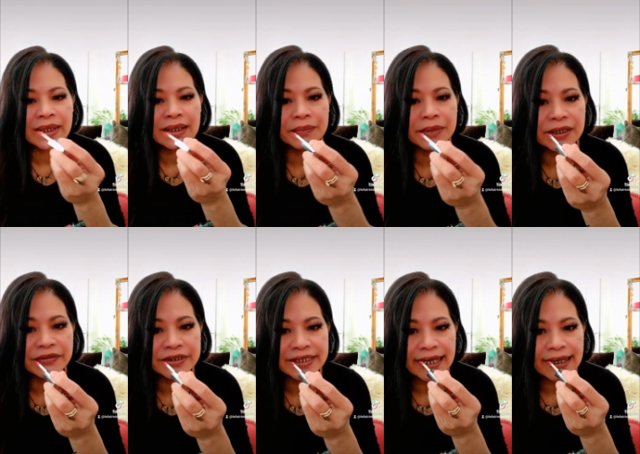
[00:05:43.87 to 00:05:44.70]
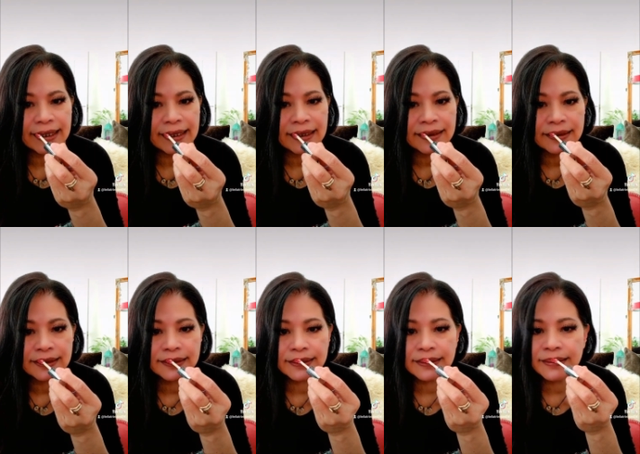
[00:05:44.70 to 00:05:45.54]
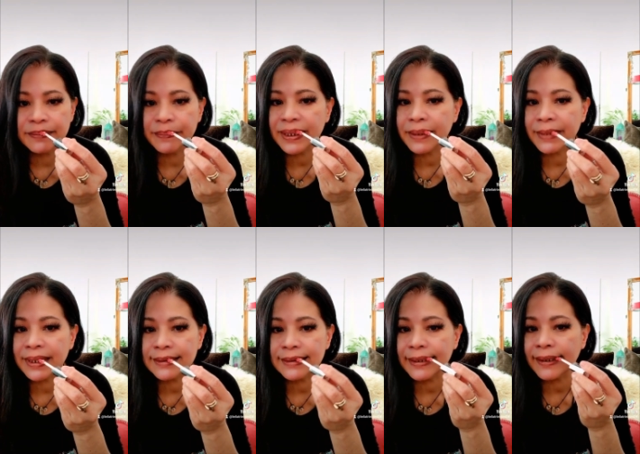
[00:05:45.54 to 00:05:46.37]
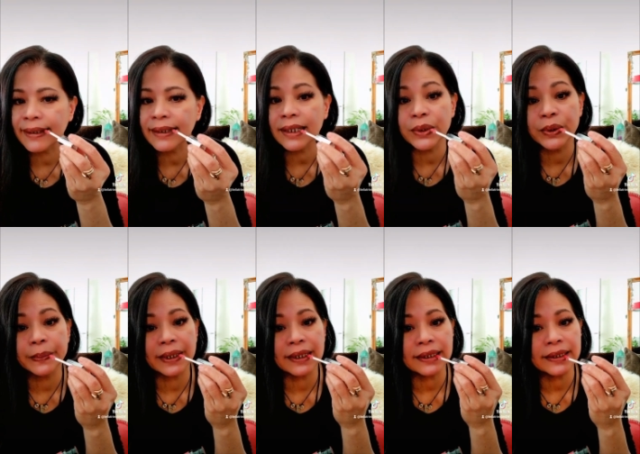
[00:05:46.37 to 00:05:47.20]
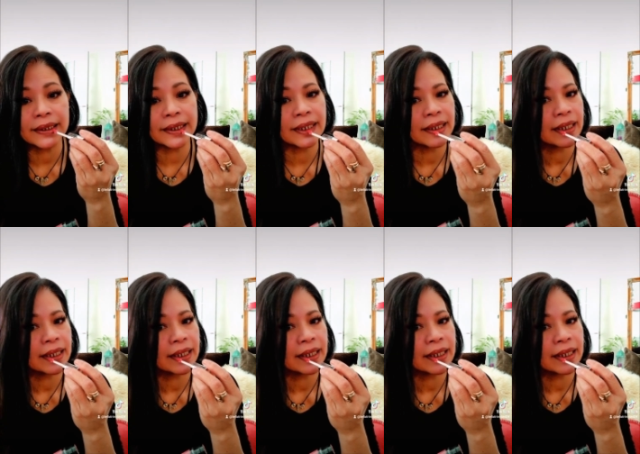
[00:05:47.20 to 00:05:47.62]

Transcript: a bit of shade, pigments there, not too much.